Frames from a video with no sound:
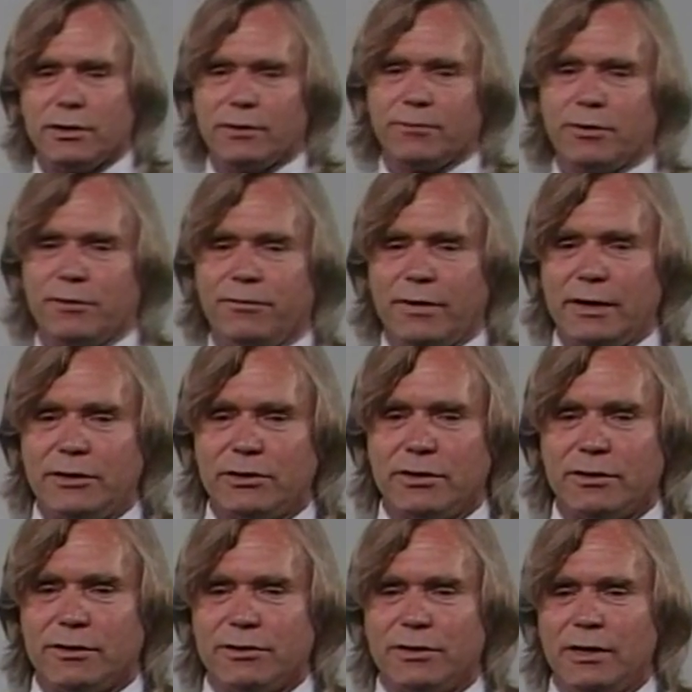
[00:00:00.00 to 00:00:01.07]
and
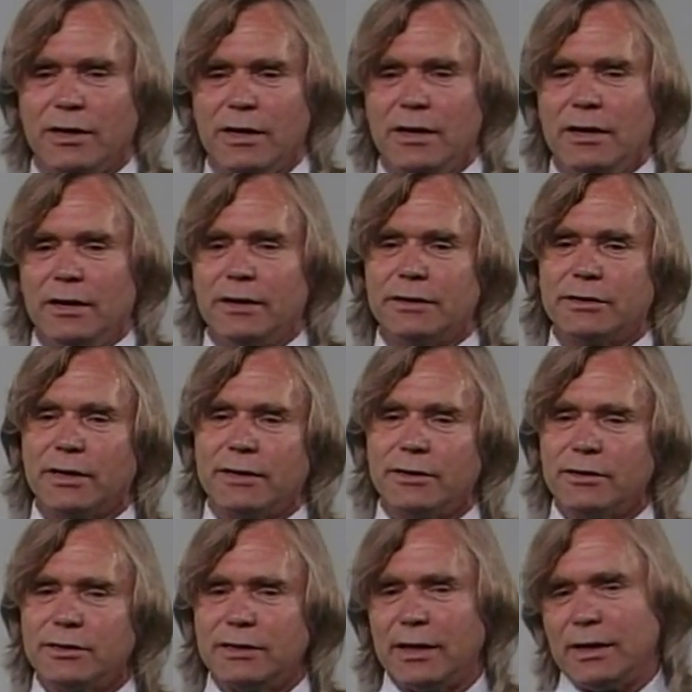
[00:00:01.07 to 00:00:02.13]
professors. And it's
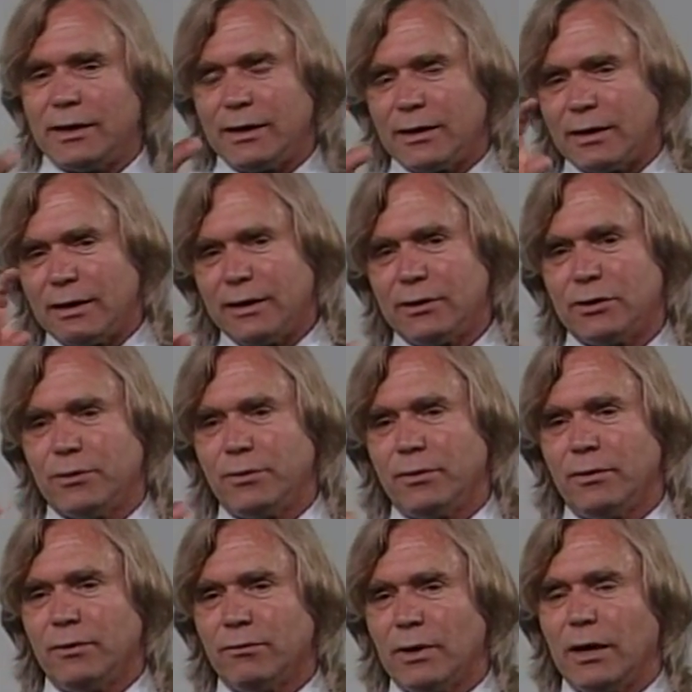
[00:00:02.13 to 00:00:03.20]
understanding the
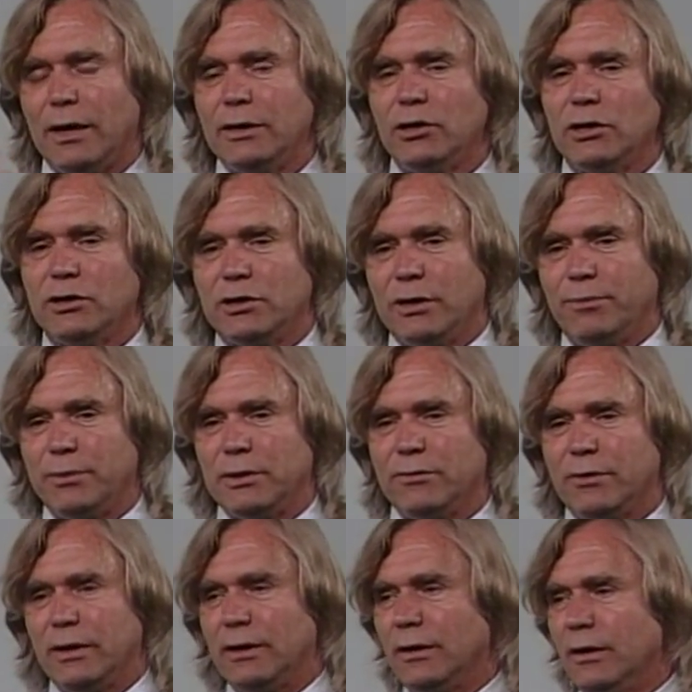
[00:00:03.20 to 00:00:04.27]
interrelationship
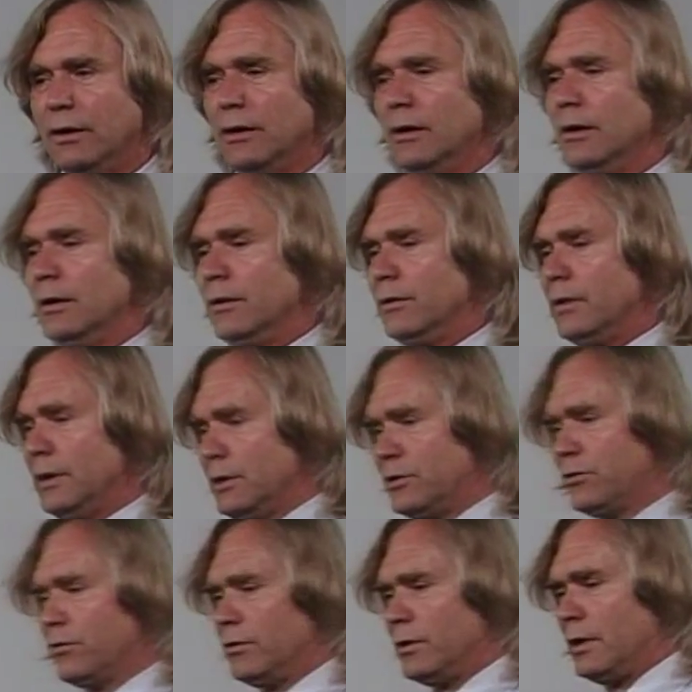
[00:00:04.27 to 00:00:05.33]
between
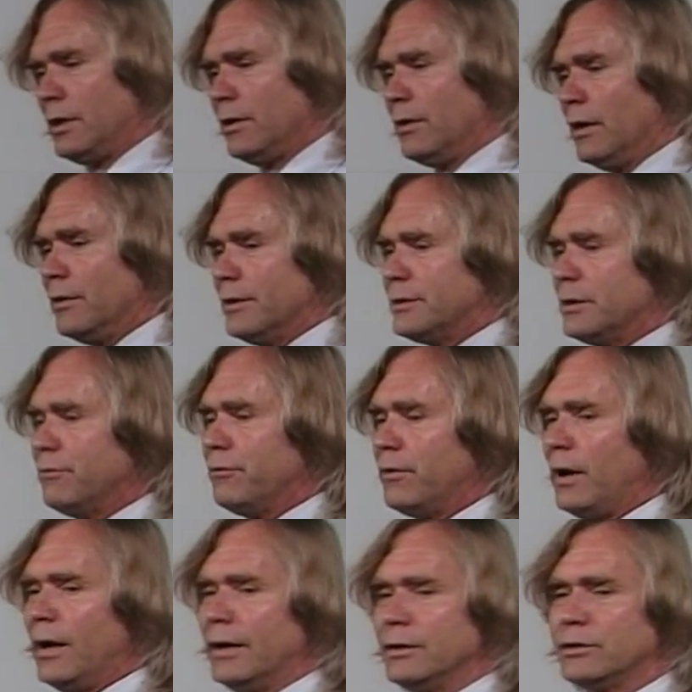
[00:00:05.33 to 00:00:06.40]
these three that
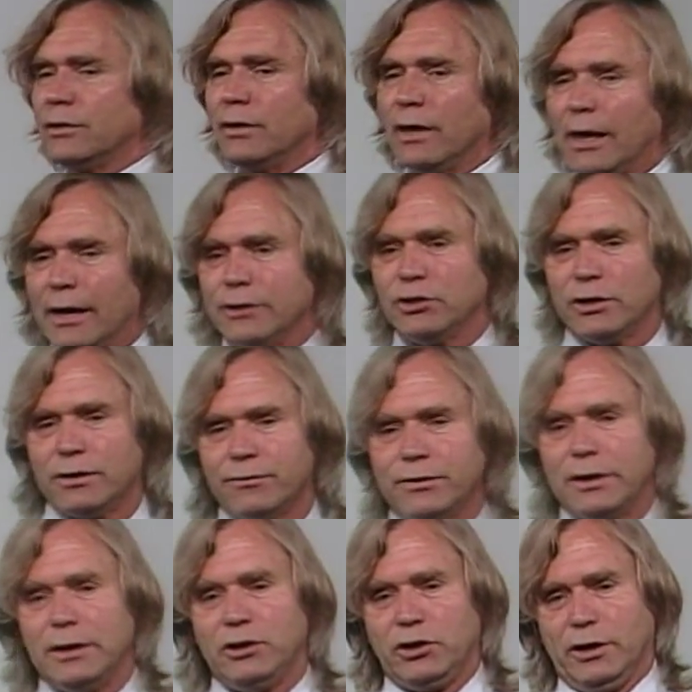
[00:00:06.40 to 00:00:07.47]
defines the logic of
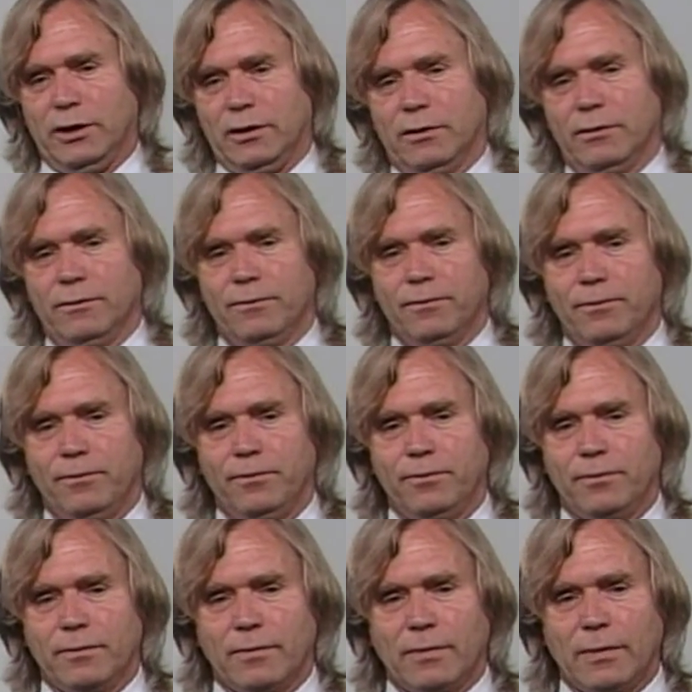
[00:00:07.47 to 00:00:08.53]
teaching.
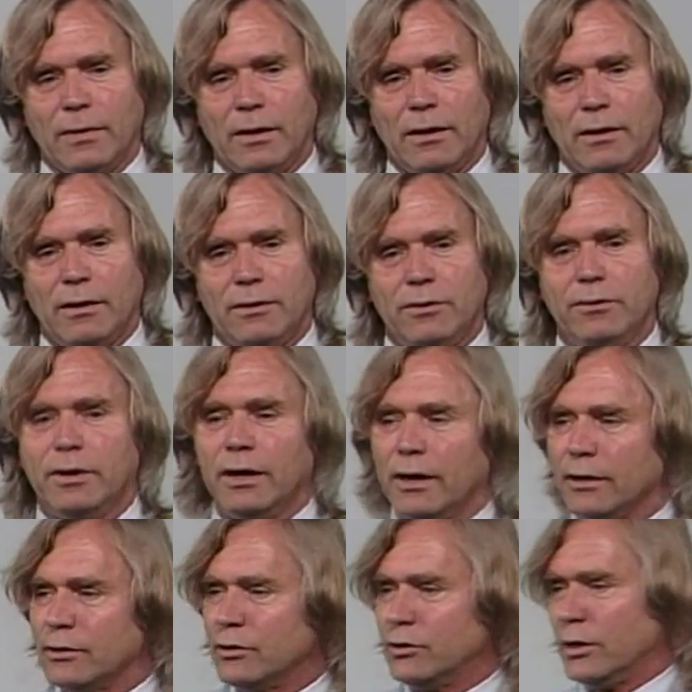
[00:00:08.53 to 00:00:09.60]
You
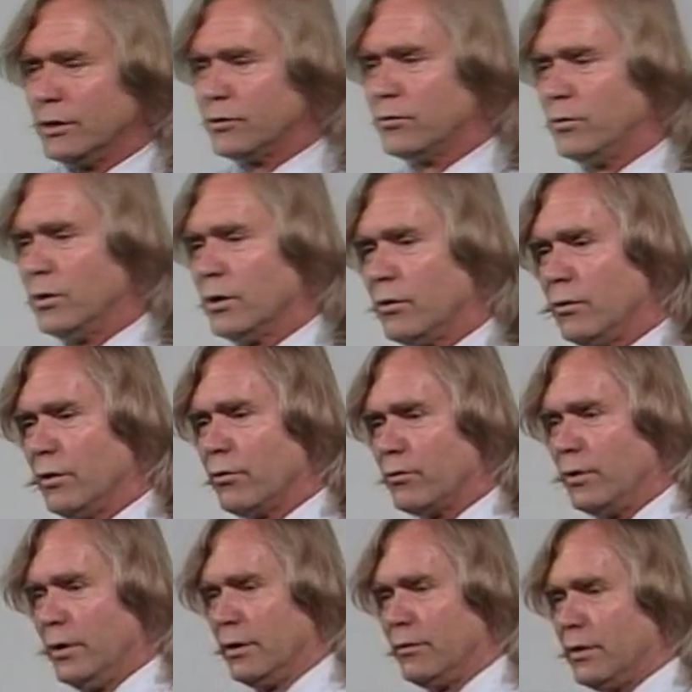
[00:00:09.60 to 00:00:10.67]
can't just work with
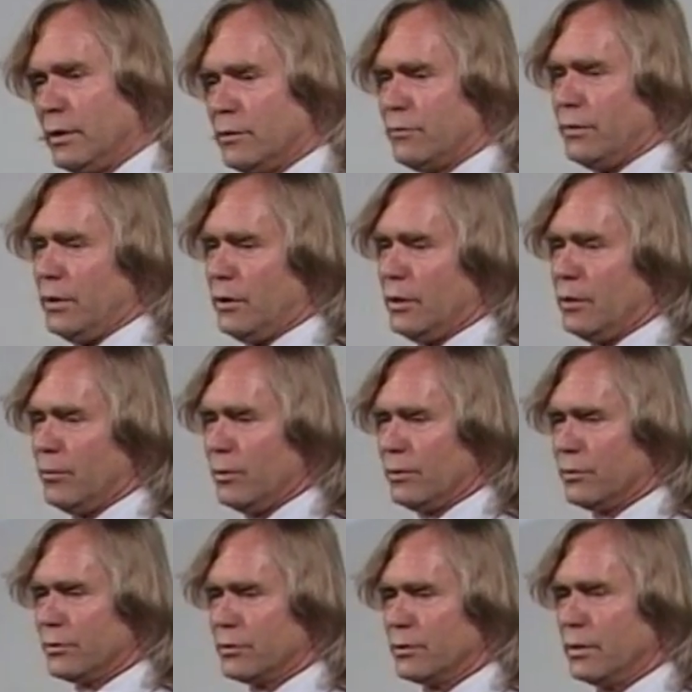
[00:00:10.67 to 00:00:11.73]
one of these
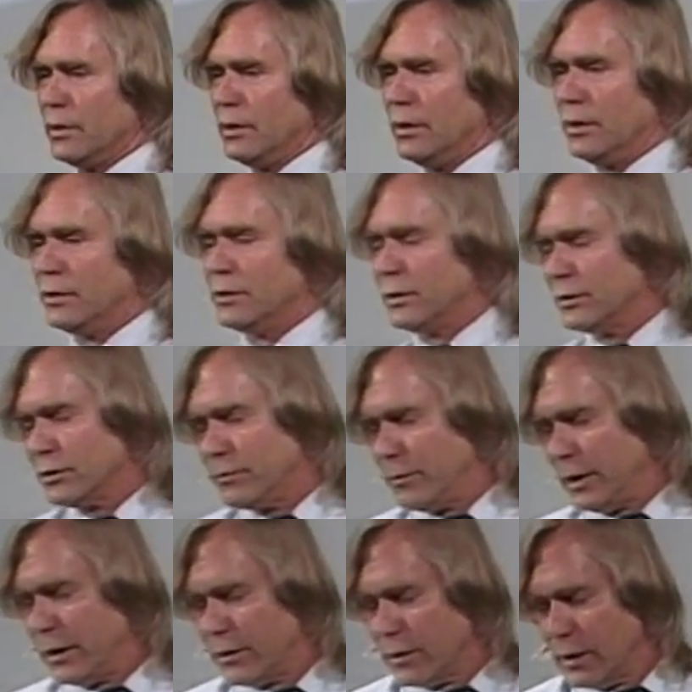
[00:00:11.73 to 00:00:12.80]
variables. It doesn't
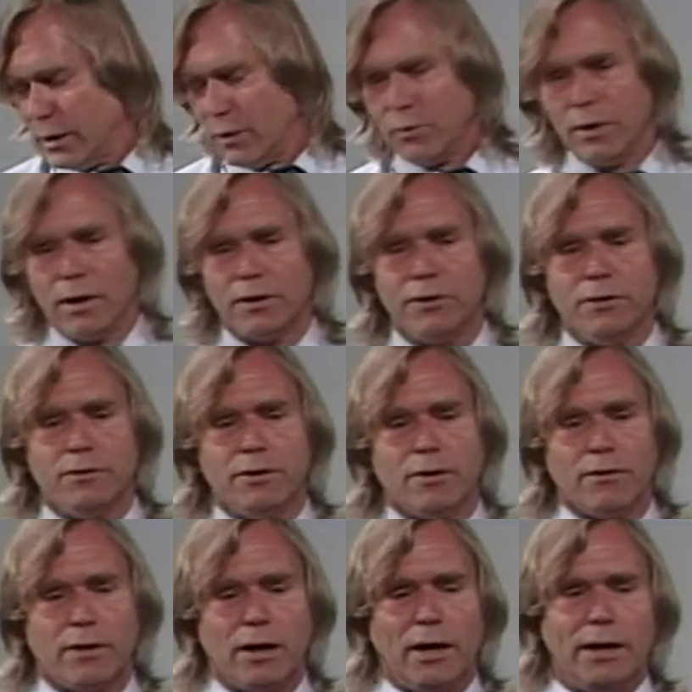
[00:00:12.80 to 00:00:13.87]
matter how well you
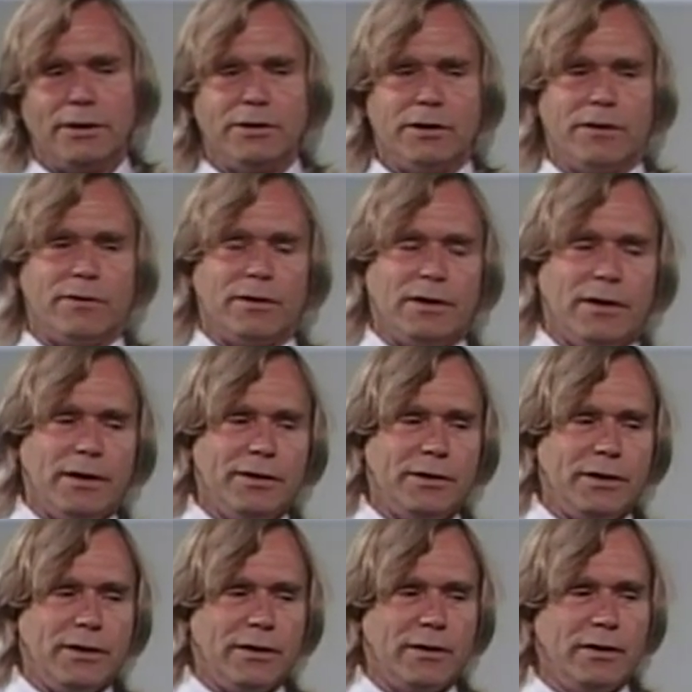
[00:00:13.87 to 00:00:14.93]
know the logic of the
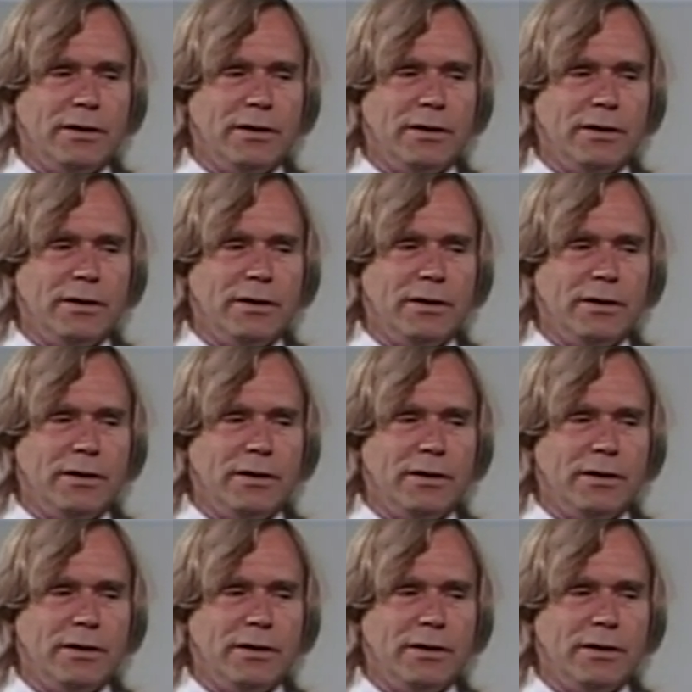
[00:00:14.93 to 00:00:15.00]
content.